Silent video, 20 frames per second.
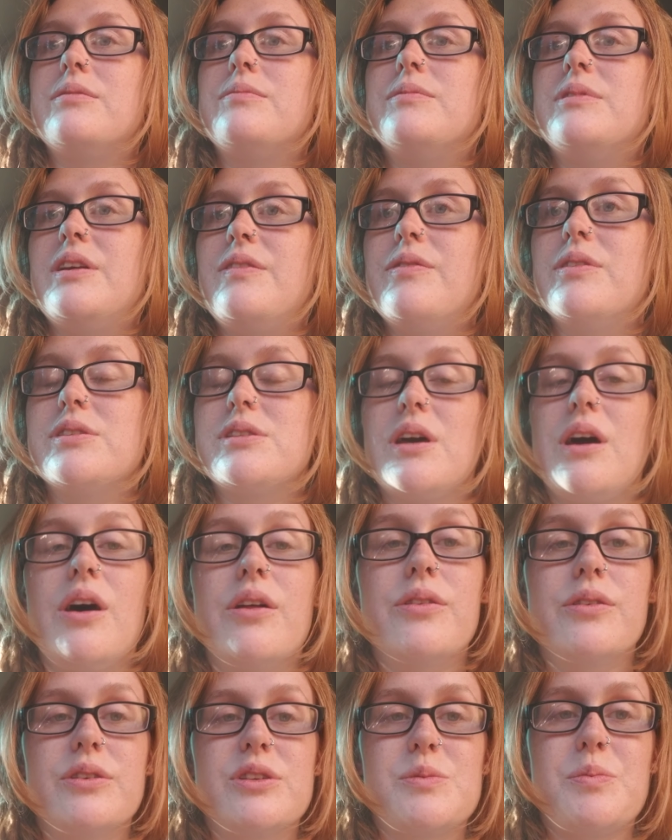even to
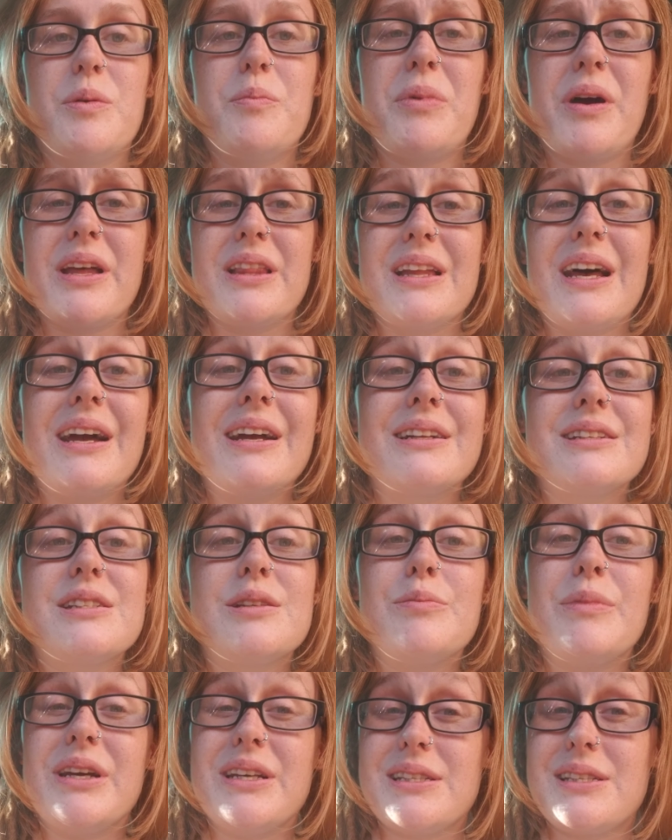others, but by lying to
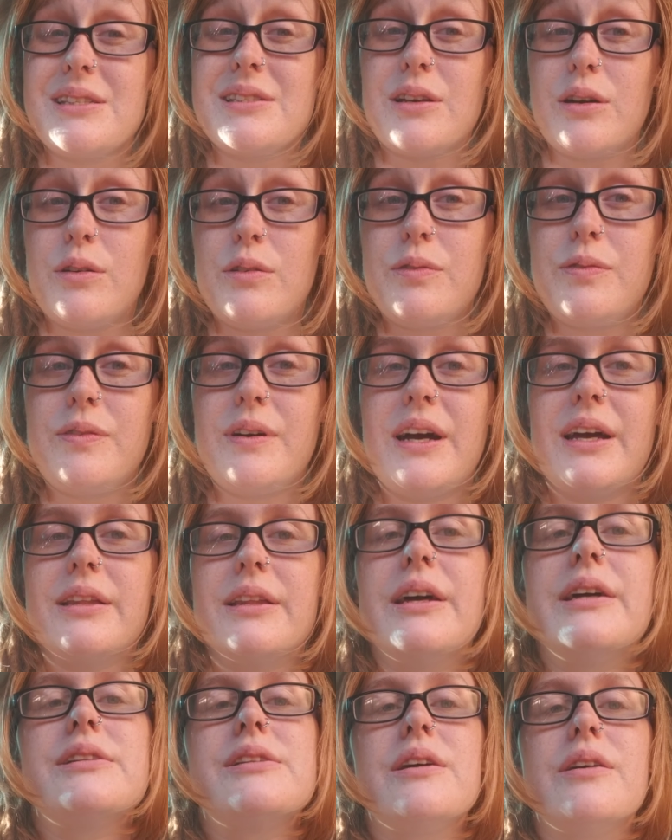myself, I
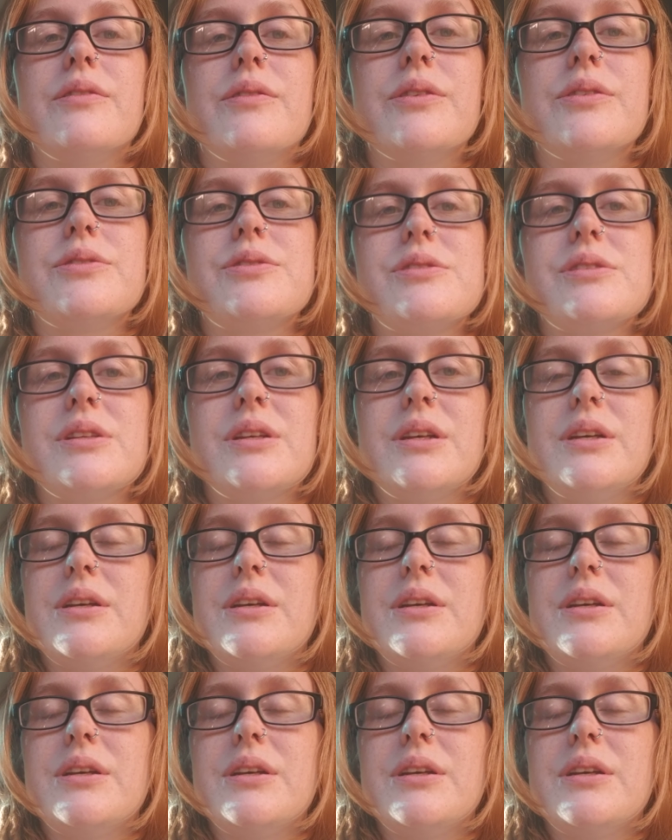lie to others.